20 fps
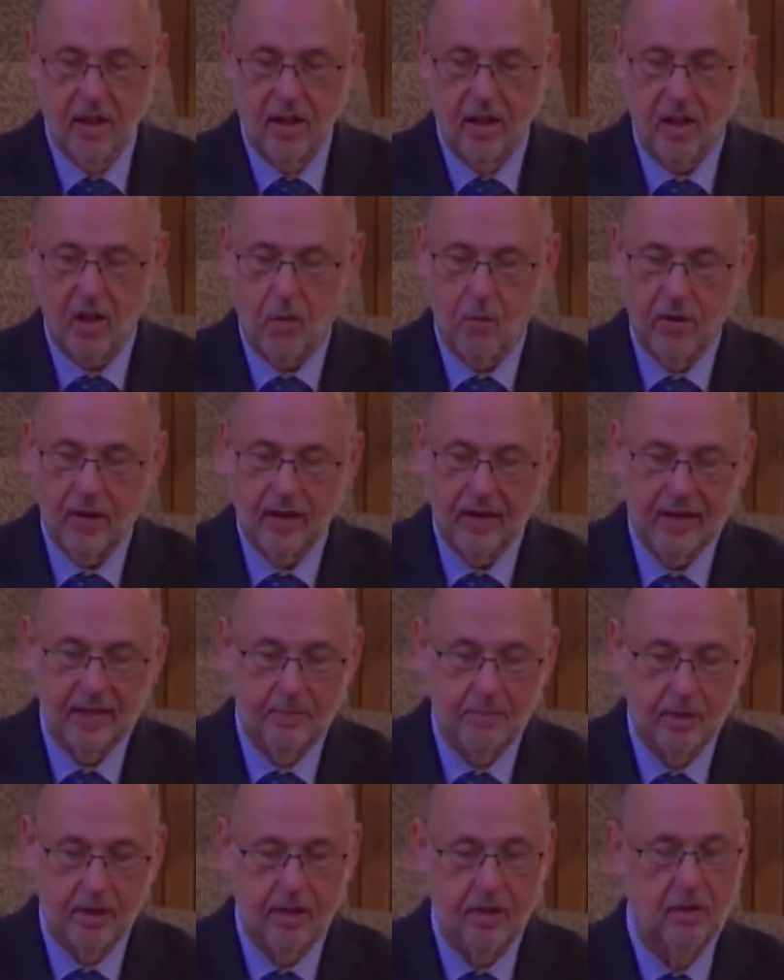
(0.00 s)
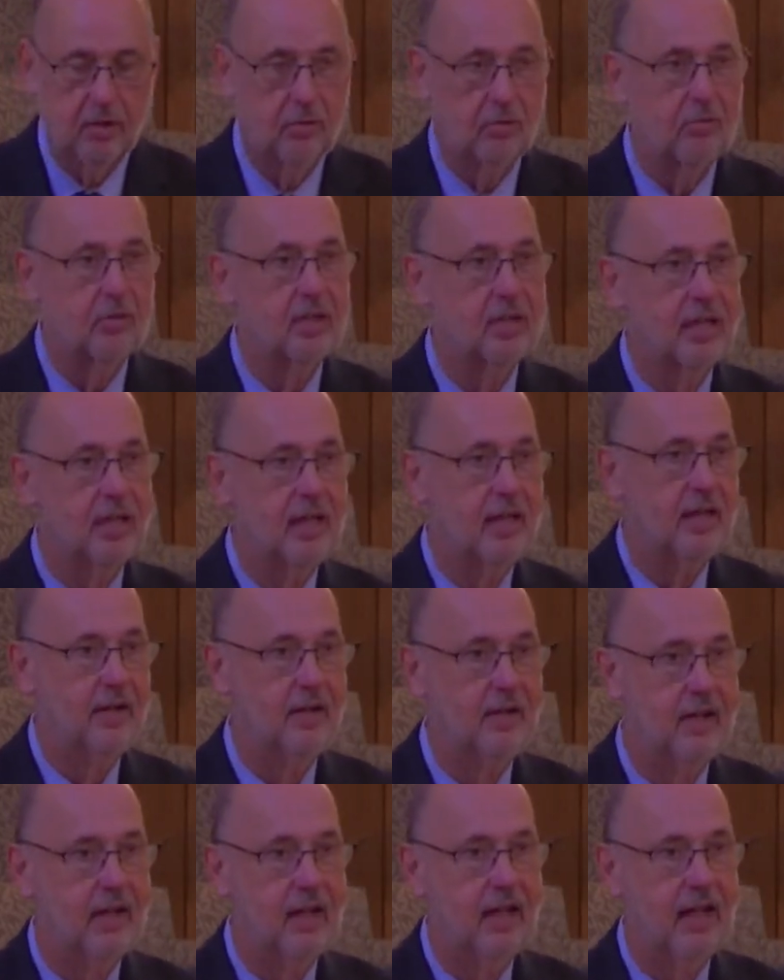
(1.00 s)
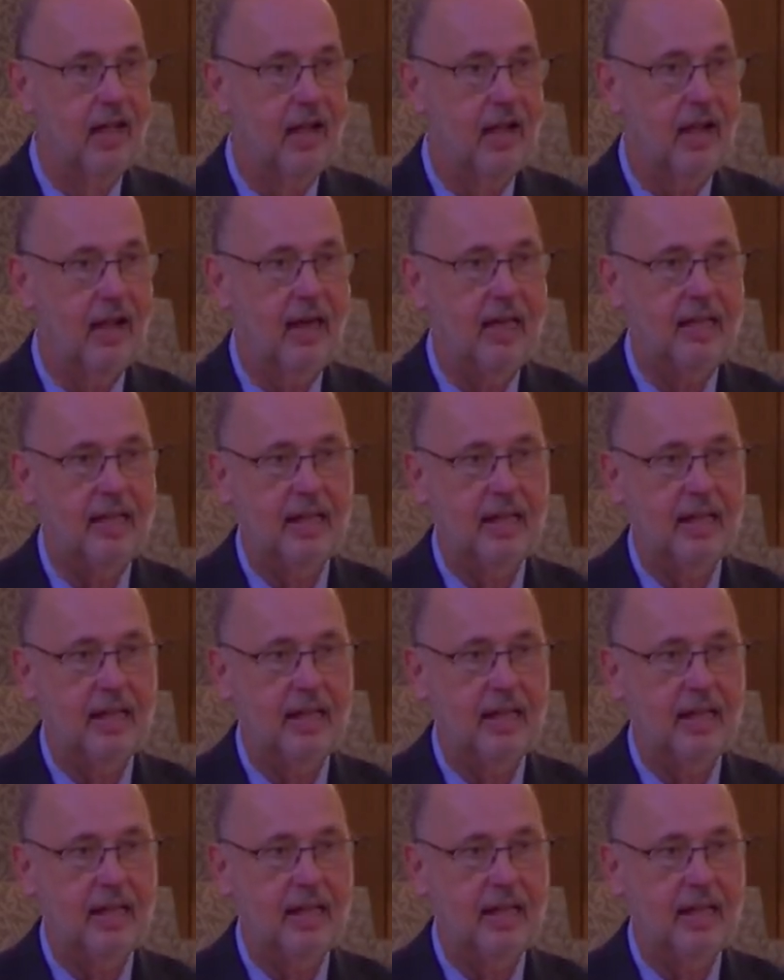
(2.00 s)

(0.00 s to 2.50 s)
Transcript: quickly ballooned, like